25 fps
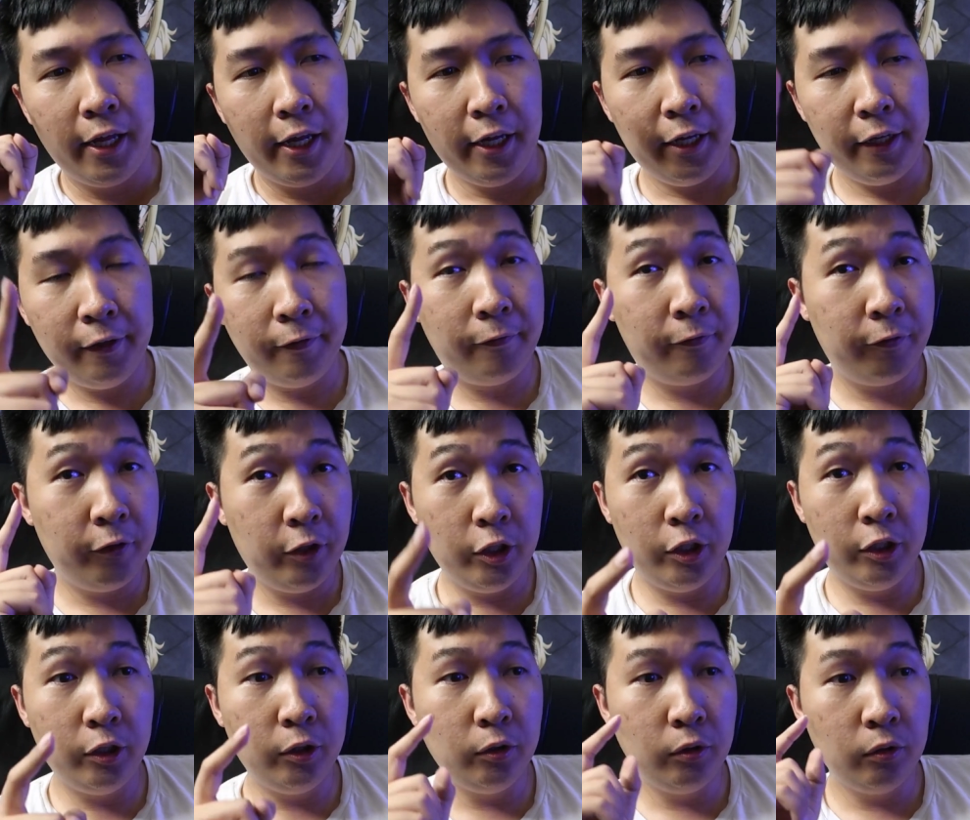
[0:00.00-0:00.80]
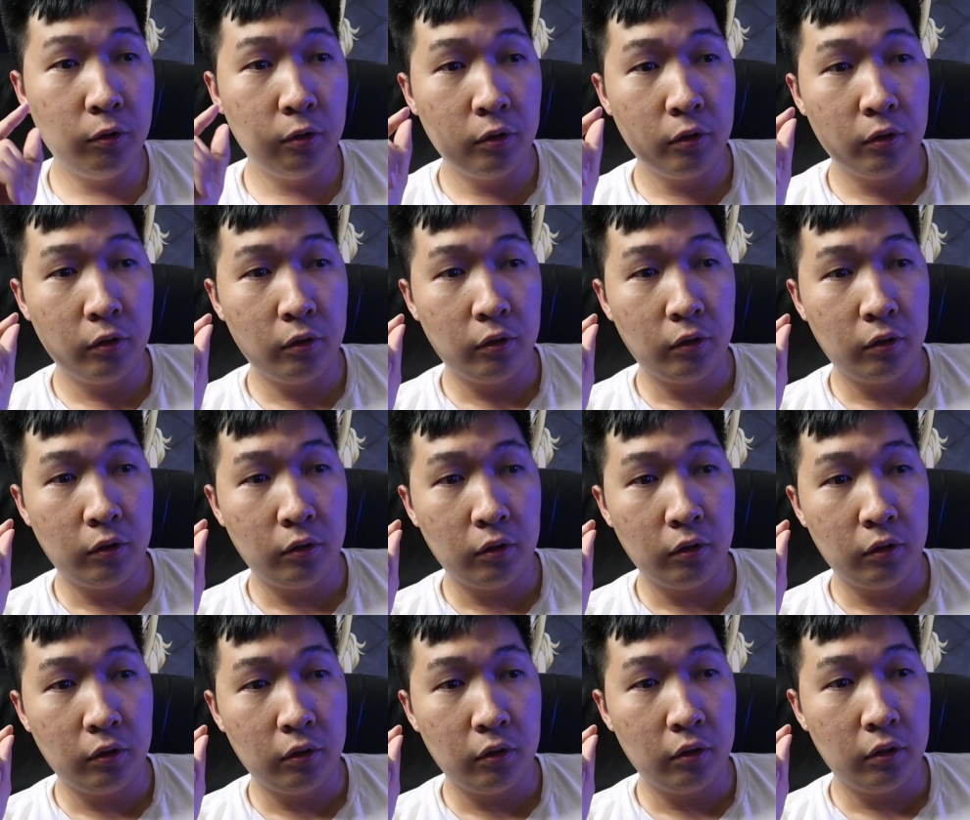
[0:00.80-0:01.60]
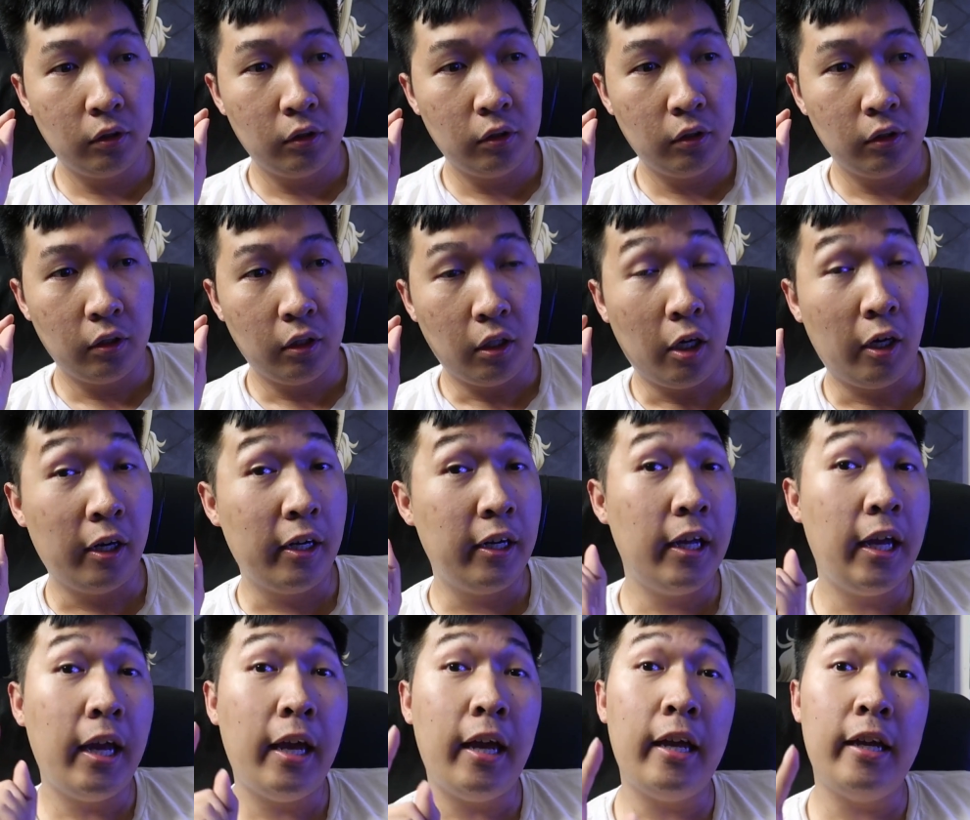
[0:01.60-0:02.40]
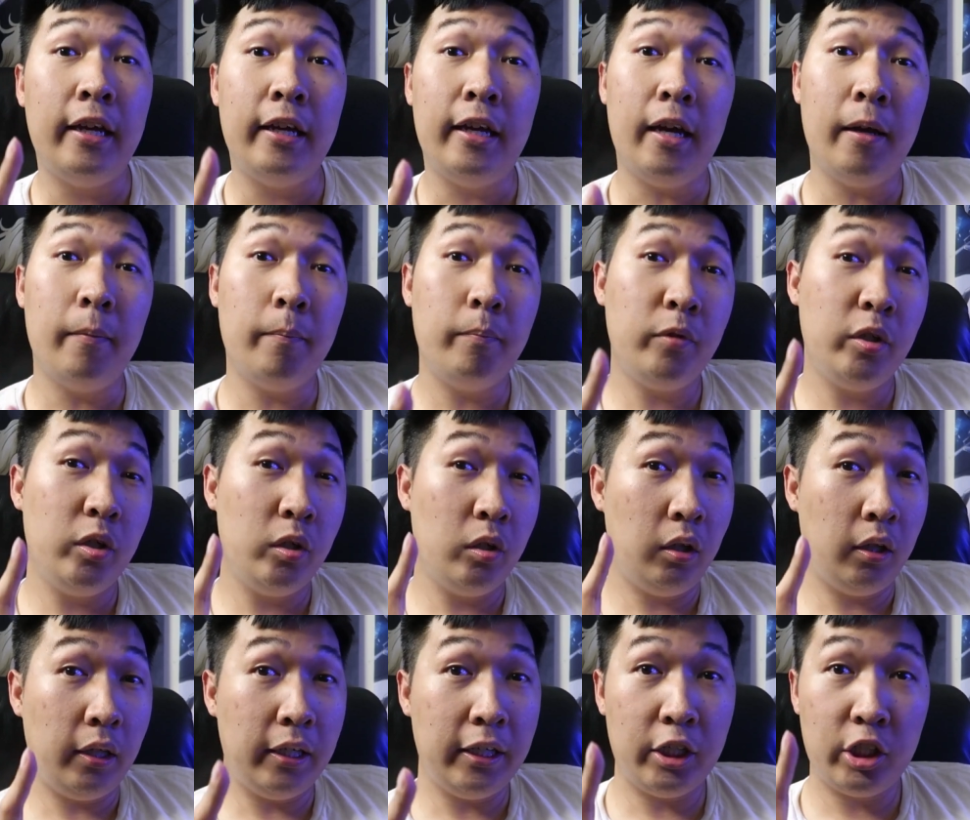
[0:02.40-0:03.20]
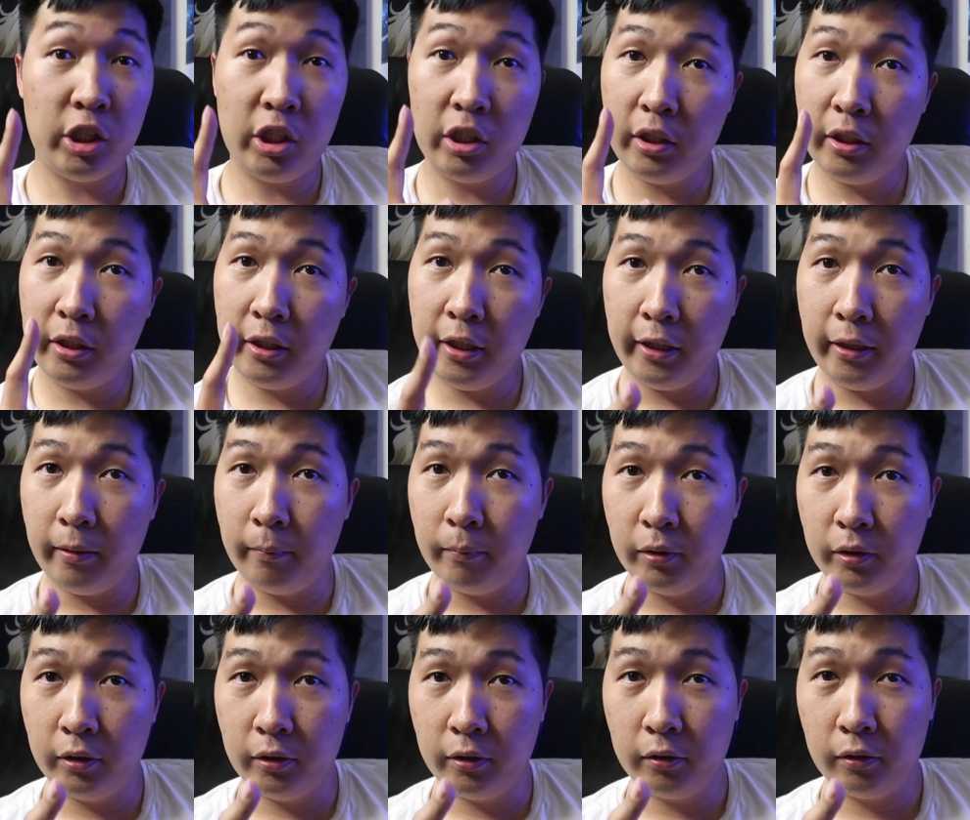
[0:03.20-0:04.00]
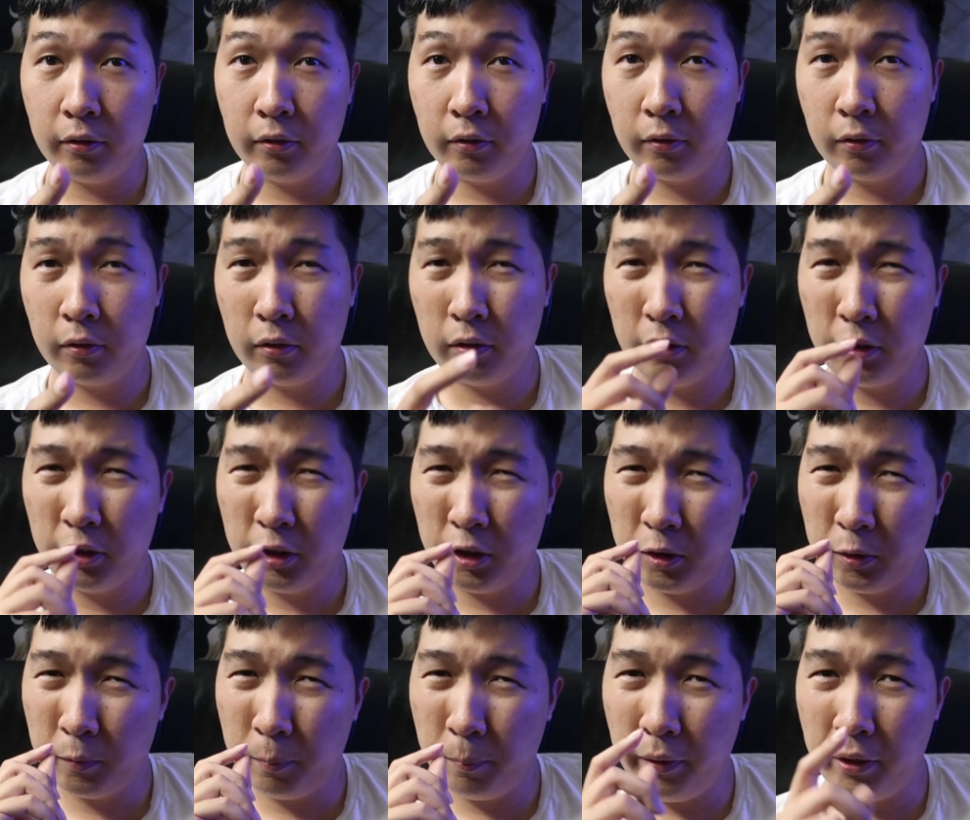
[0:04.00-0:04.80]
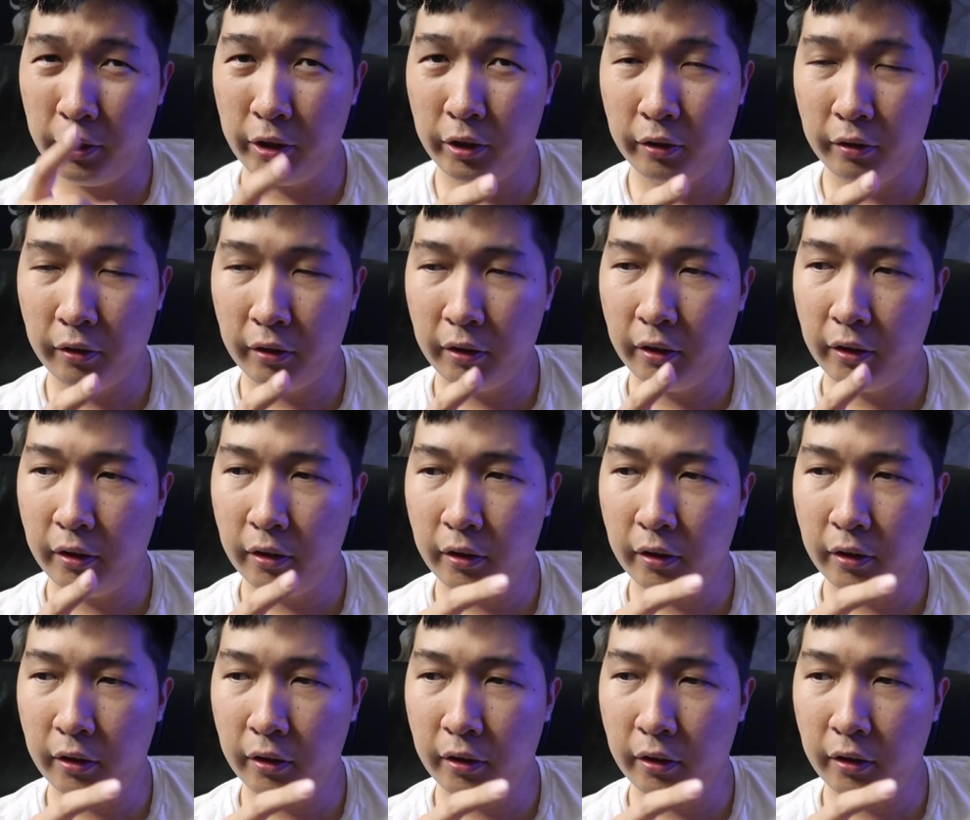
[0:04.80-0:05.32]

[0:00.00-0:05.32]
if you are a emulation gamer, especially.